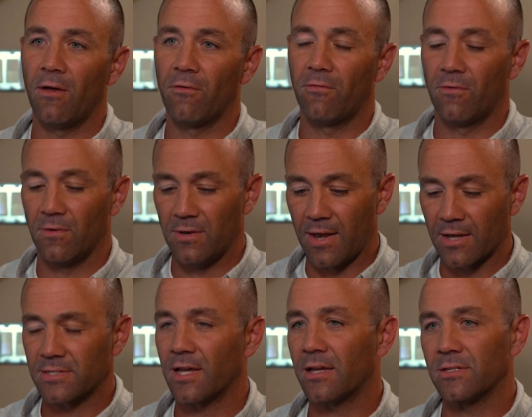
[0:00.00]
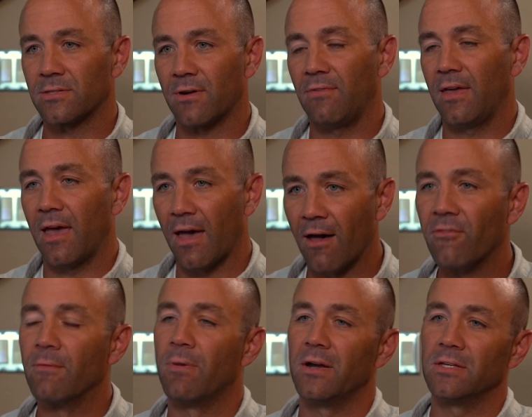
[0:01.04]
If NexTech is thriving,
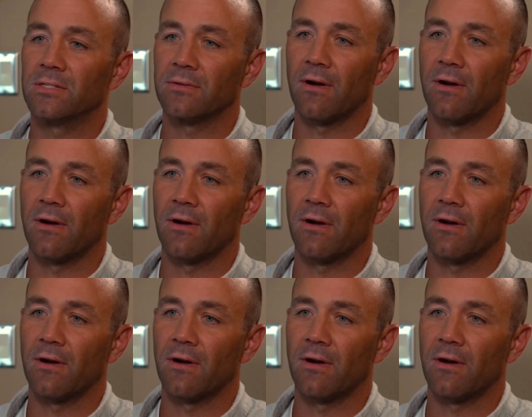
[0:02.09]
everybody's